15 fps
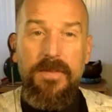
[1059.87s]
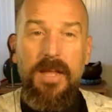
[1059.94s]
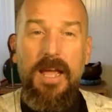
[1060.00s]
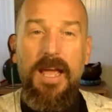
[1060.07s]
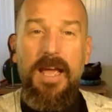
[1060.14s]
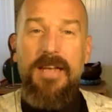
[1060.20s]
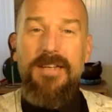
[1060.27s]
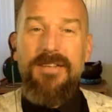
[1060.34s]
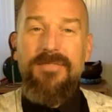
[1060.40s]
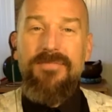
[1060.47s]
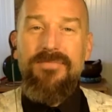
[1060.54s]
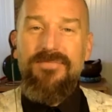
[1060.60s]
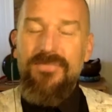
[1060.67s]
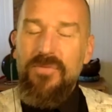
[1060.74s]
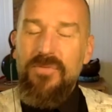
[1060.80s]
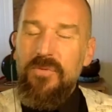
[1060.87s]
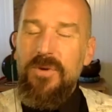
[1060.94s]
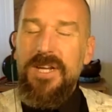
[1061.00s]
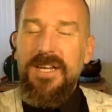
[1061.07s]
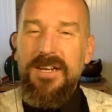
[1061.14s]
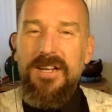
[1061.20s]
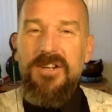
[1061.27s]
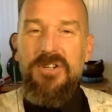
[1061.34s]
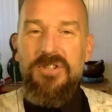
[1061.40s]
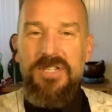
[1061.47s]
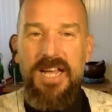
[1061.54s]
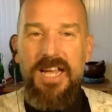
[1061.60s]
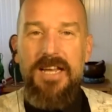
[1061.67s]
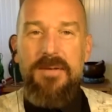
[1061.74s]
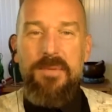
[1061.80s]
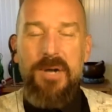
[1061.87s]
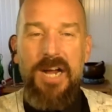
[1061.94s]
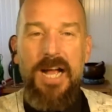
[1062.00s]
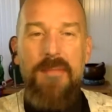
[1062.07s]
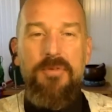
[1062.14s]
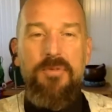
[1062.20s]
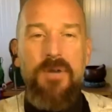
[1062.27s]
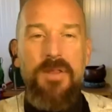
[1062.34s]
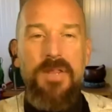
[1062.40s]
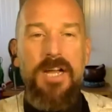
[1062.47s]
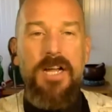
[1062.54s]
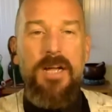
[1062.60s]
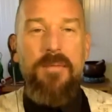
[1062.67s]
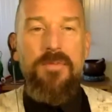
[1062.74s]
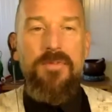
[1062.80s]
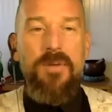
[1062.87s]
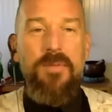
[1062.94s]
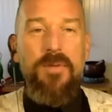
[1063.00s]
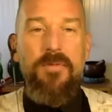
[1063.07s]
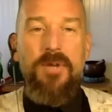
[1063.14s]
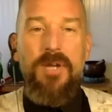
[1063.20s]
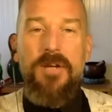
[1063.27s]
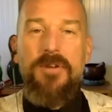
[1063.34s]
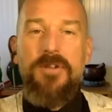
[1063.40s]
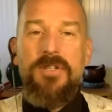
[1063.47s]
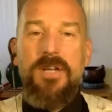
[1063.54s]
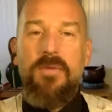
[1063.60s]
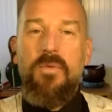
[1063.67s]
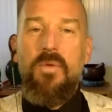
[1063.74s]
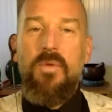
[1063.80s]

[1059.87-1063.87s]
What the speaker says: And we can understand perhaps where that comes from if we understand